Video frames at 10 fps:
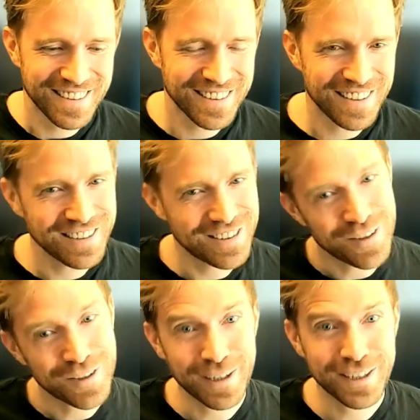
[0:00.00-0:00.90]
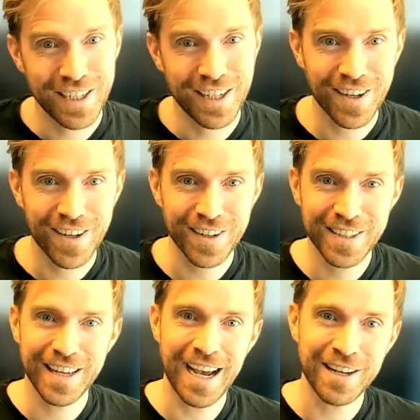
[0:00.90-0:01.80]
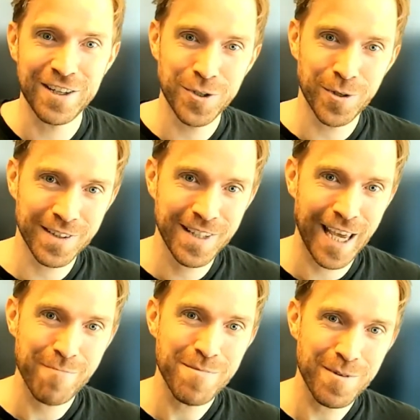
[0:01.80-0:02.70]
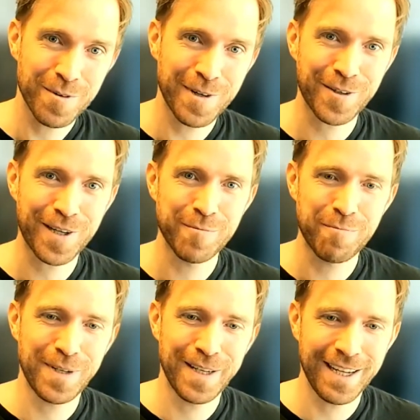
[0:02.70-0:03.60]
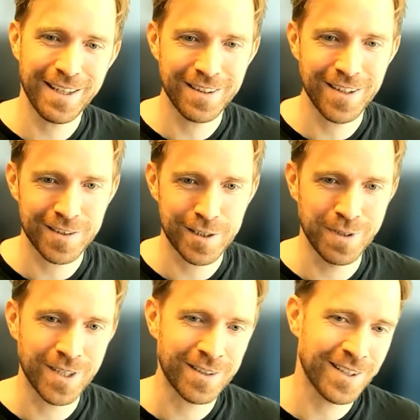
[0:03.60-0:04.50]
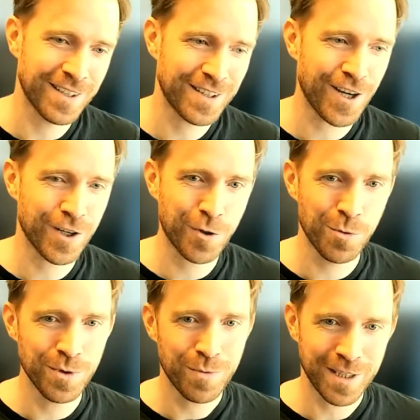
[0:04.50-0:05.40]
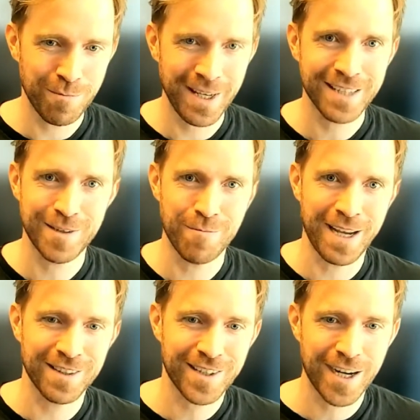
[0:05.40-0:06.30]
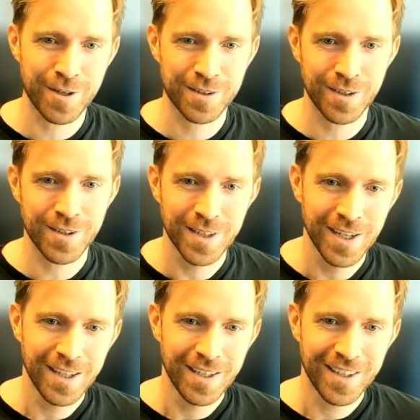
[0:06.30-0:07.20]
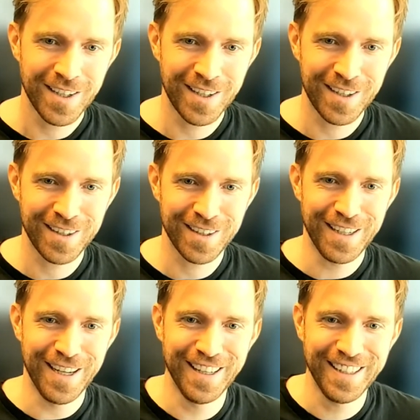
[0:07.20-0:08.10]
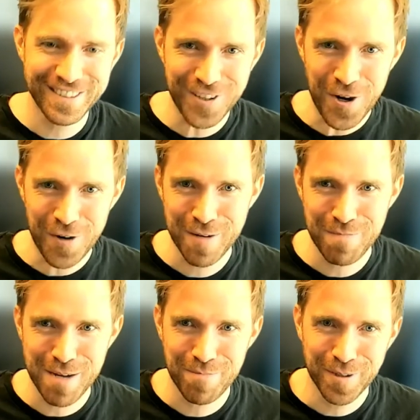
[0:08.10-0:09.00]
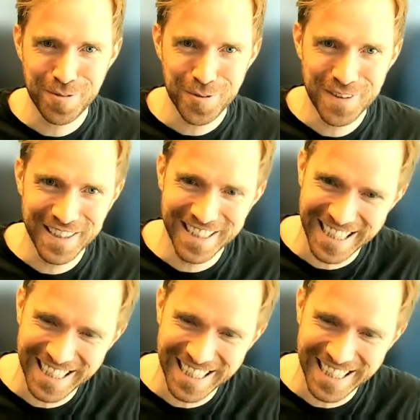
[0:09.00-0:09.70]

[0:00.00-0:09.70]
And it's also actually an Android game where you can play Nasi Padang Tycoon with me as the main character, serving people food.